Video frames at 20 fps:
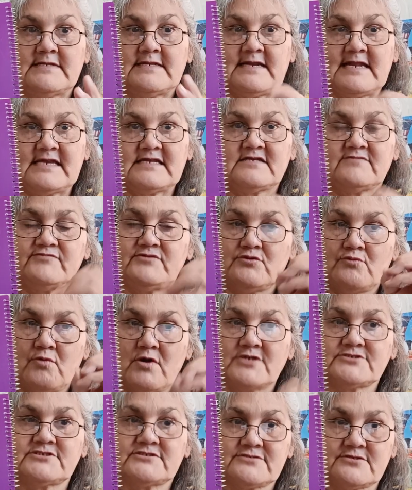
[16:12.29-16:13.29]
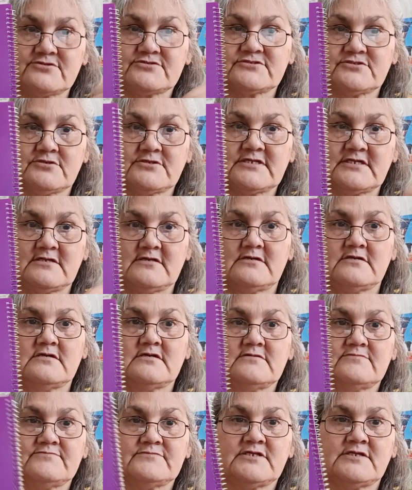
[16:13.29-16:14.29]
like if you watch their circular,
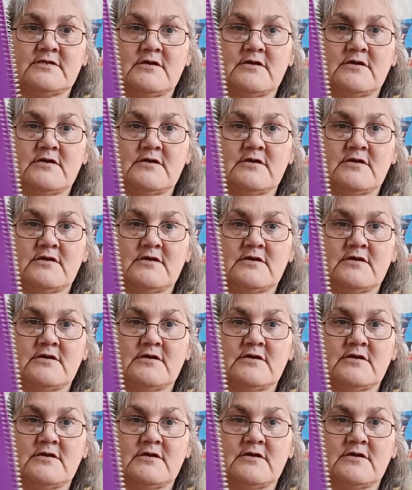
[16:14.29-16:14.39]
you